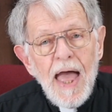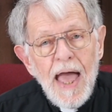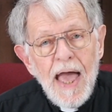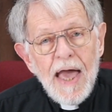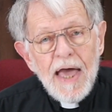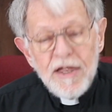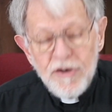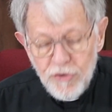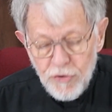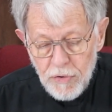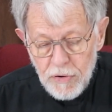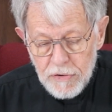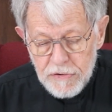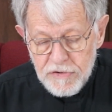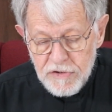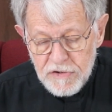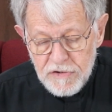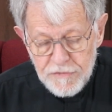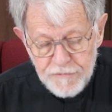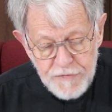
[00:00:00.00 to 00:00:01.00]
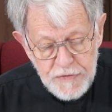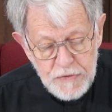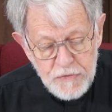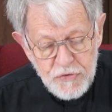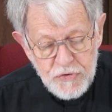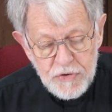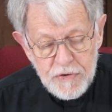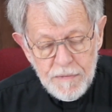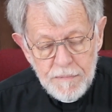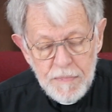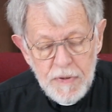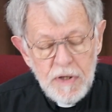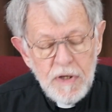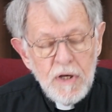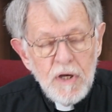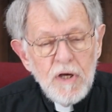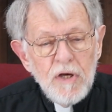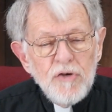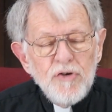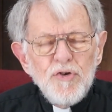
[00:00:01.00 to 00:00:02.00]
And you look to the future,
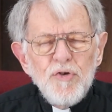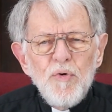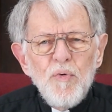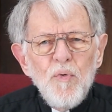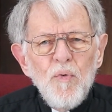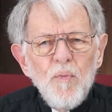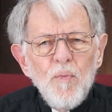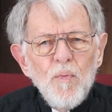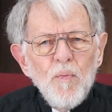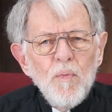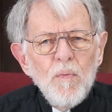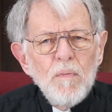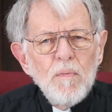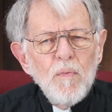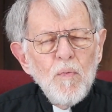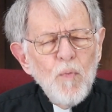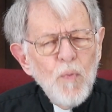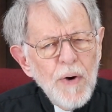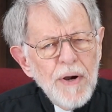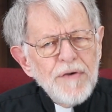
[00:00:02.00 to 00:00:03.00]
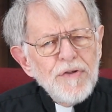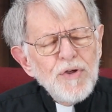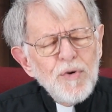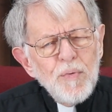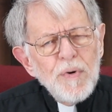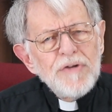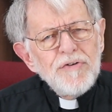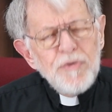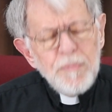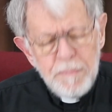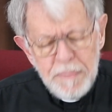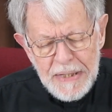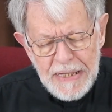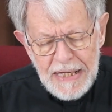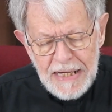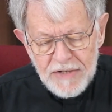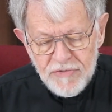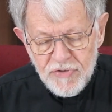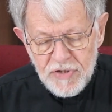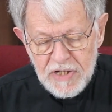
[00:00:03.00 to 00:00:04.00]
to where you want to
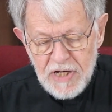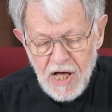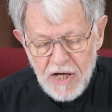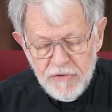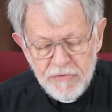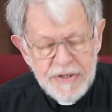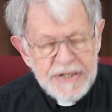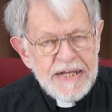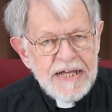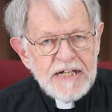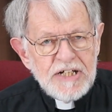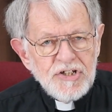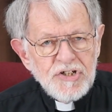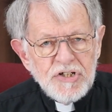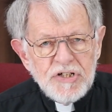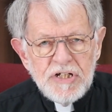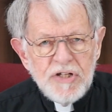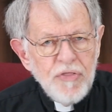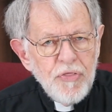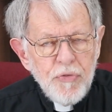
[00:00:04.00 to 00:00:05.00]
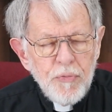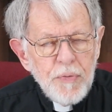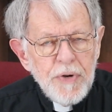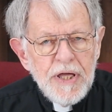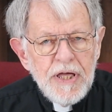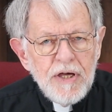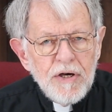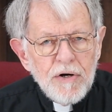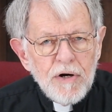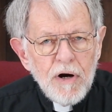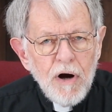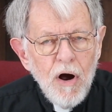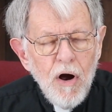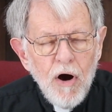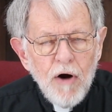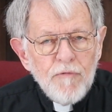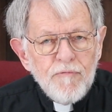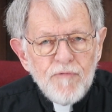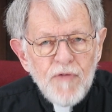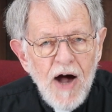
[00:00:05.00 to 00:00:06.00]
be as a congregation in 3 or
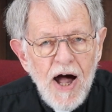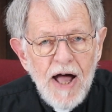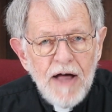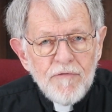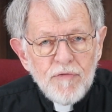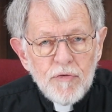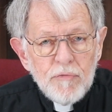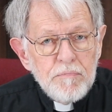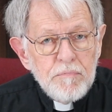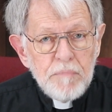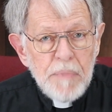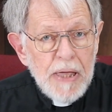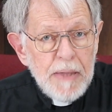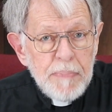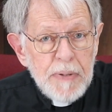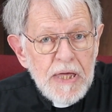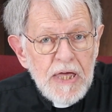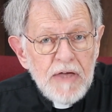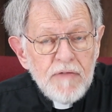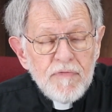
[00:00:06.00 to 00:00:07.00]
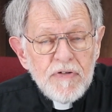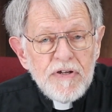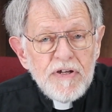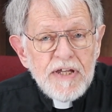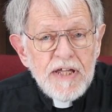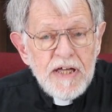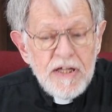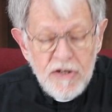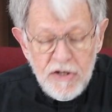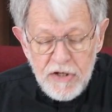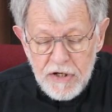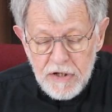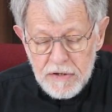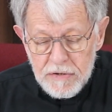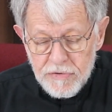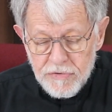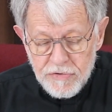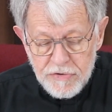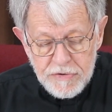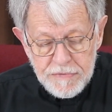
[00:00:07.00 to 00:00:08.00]
5 or maybe even 10
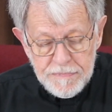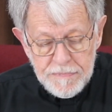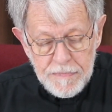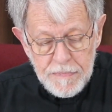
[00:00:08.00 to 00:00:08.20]
years.